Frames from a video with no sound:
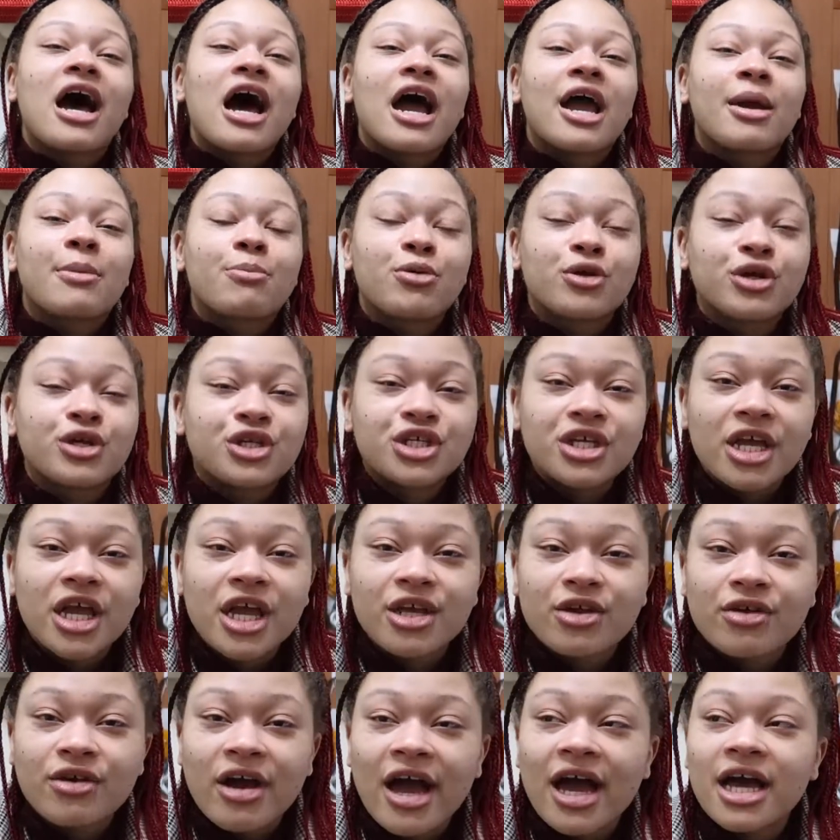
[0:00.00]
I
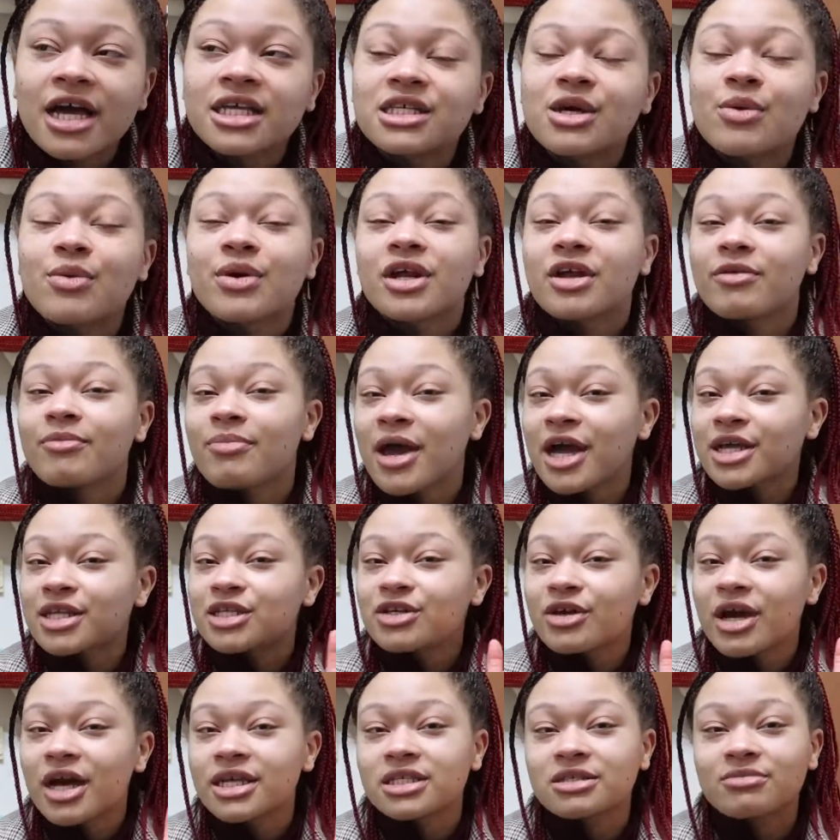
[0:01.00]
appreciate you guys. I wanna get back
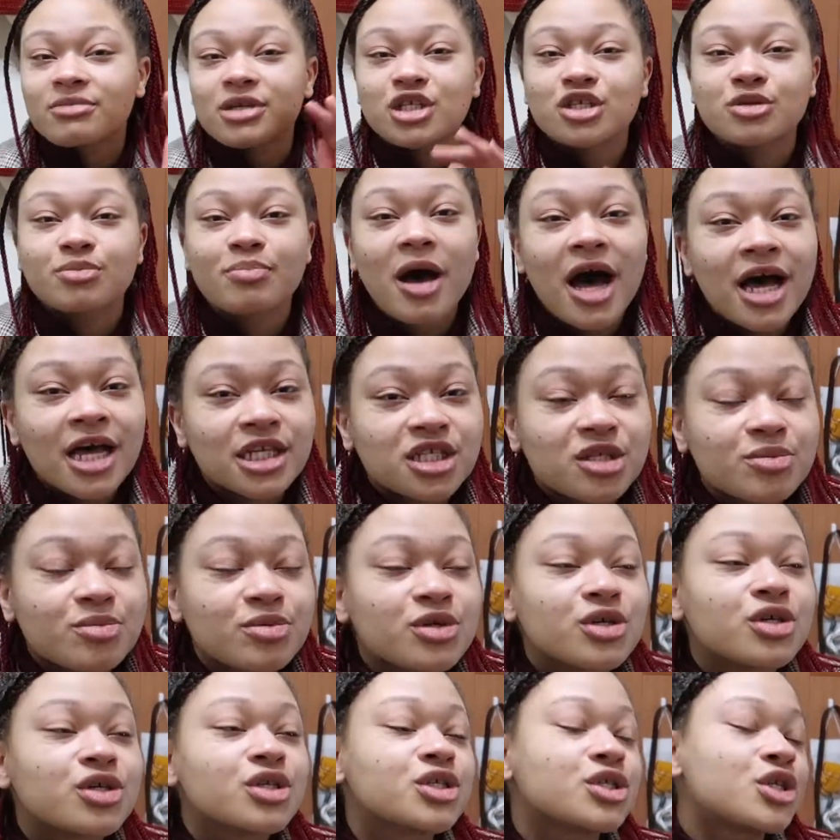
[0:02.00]
to you guys as much as
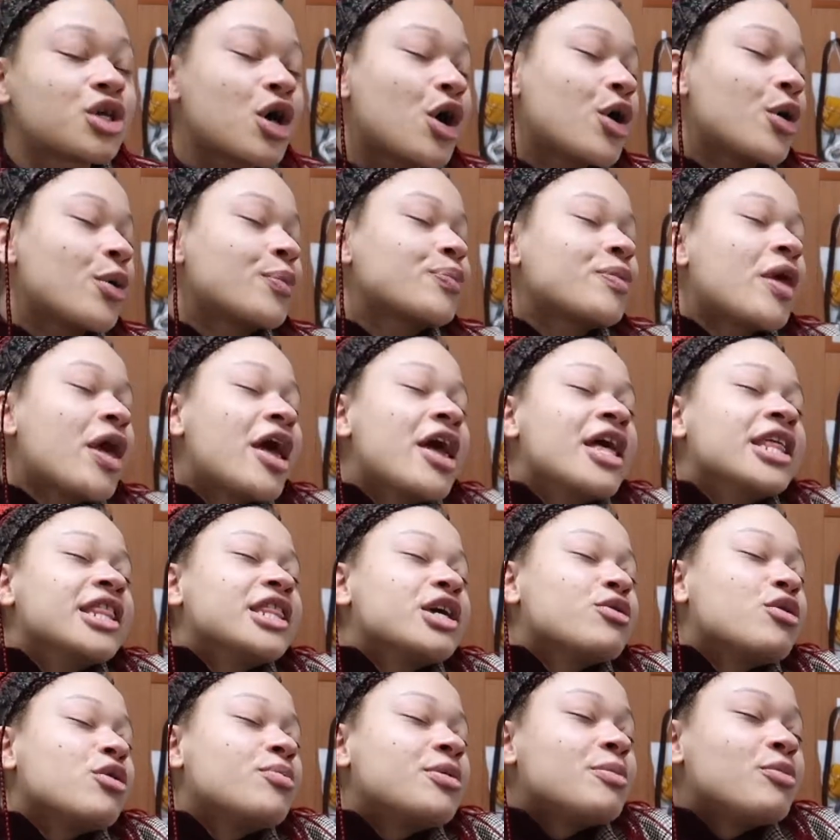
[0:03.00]
possible. So
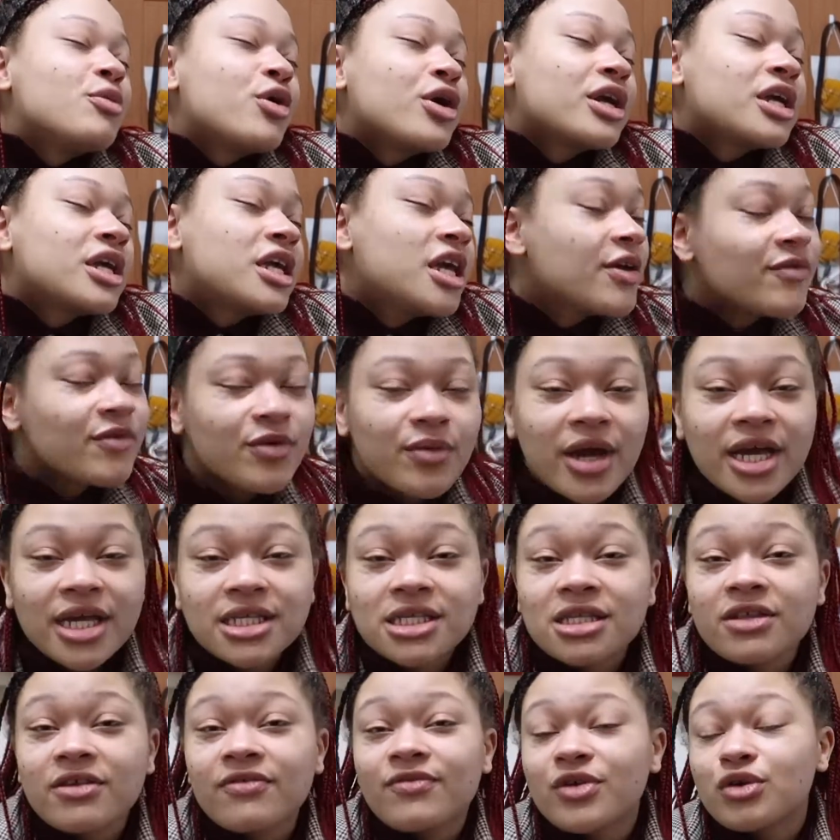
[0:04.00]
there will be more
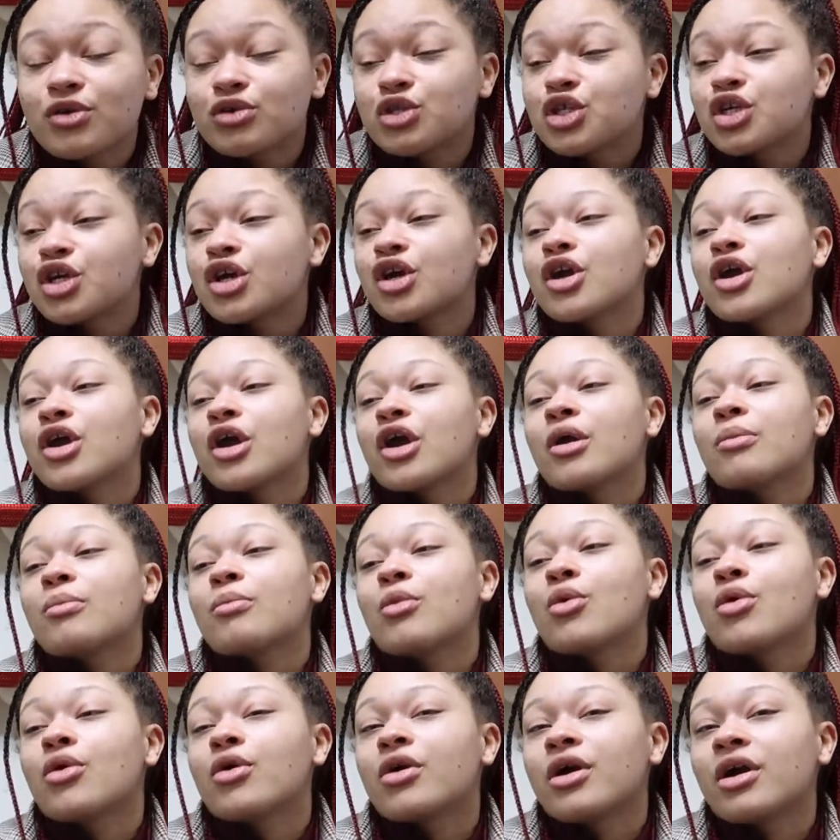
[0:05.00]
giveaways in the future,
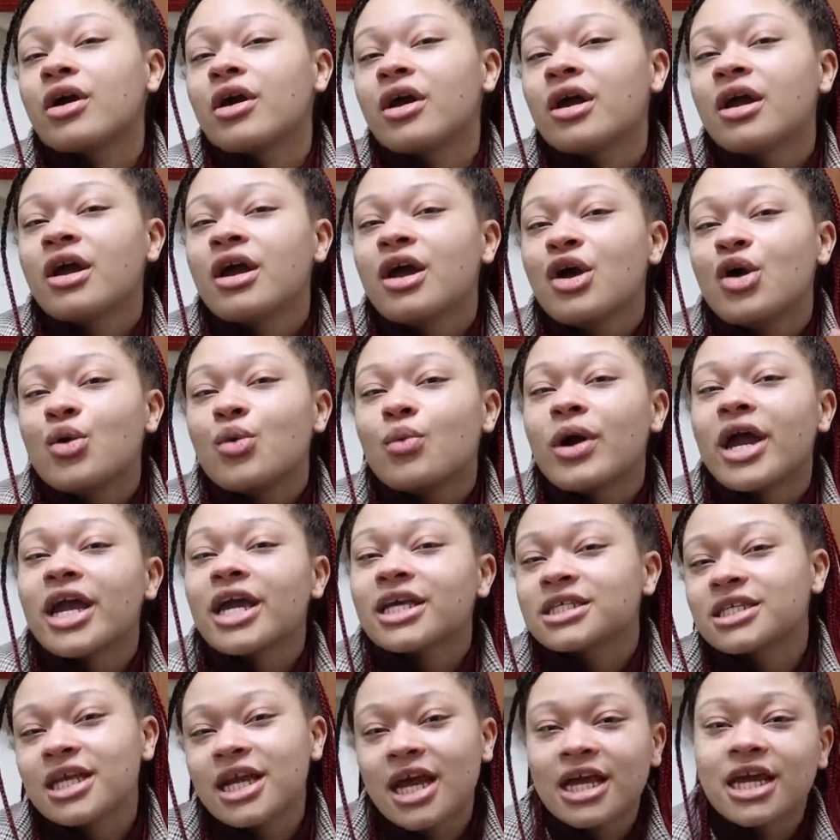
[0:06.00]
more
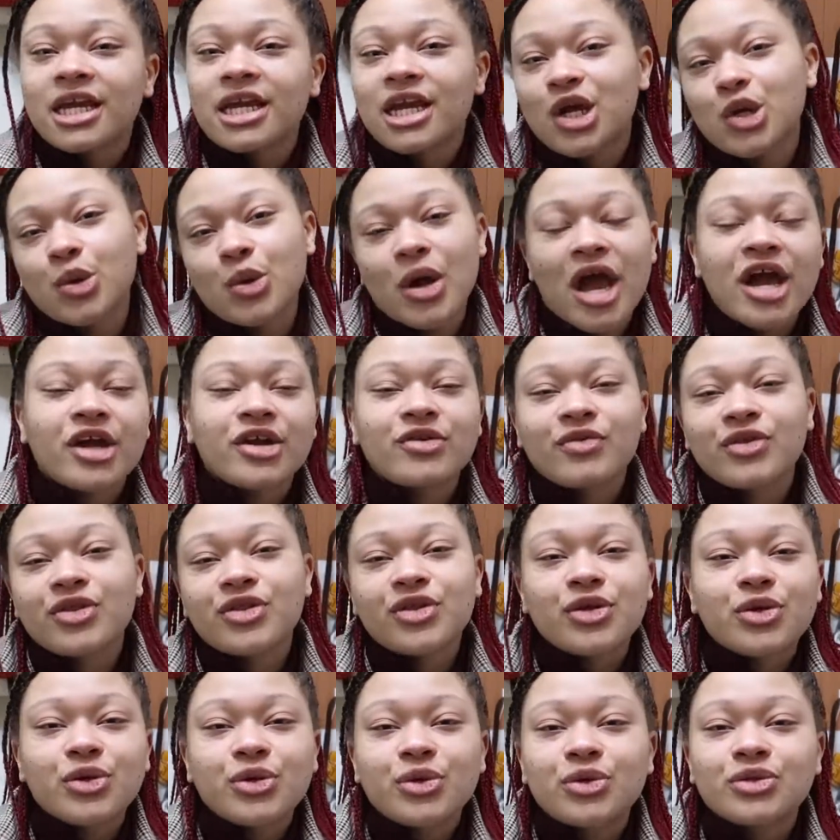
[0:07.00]
ways that I can interact
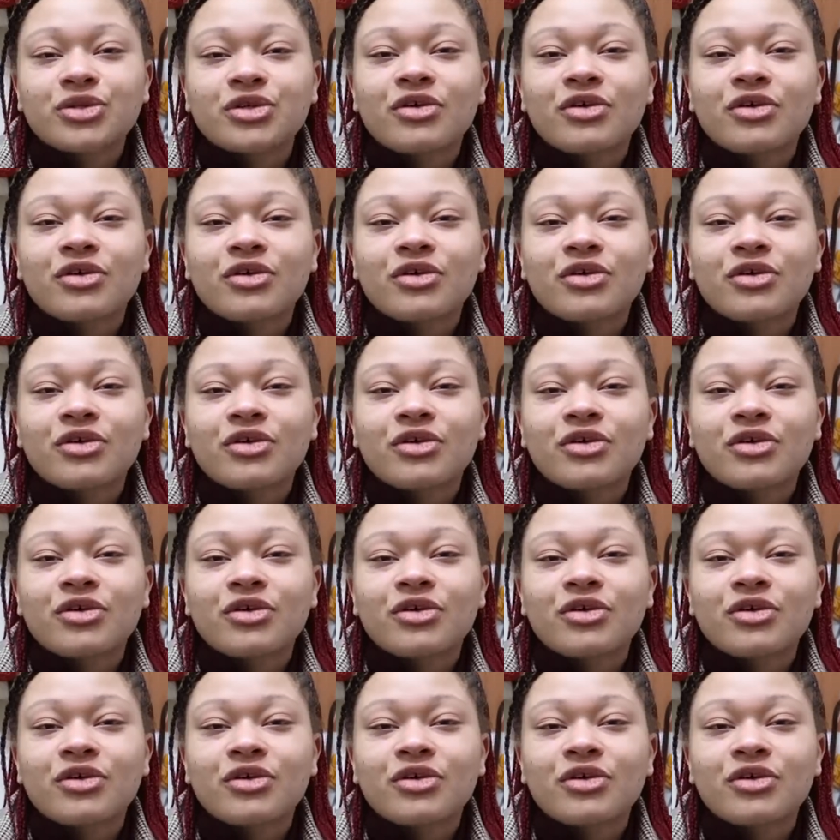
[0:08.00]
with you.